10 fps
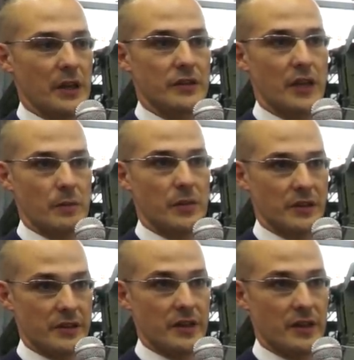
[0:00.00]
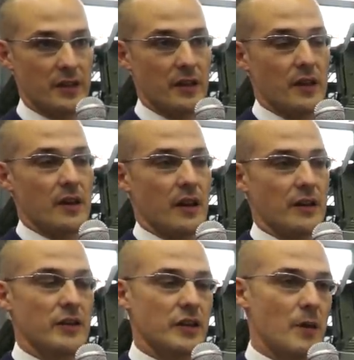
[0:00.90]
anti-ballistic
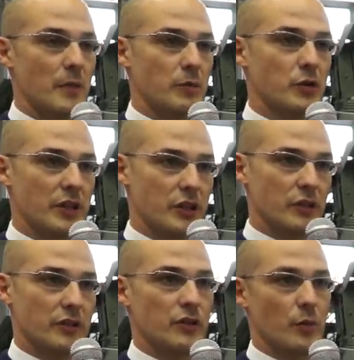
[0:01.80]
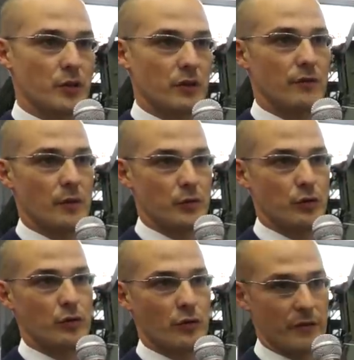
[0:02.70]
and anti-mine protection is optional from
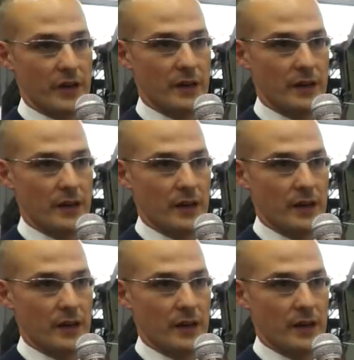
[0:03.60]
2 to 3.